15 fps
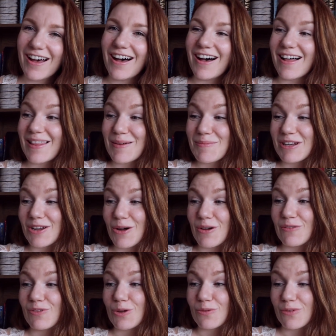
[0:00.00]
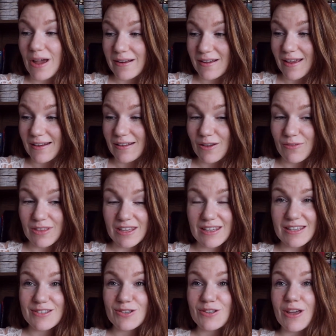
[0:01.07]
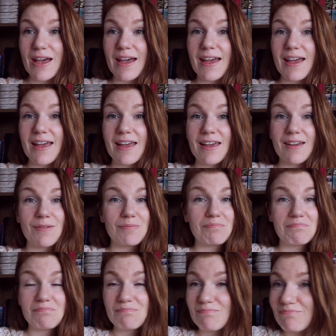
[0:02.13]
Let me know if you've read any of these and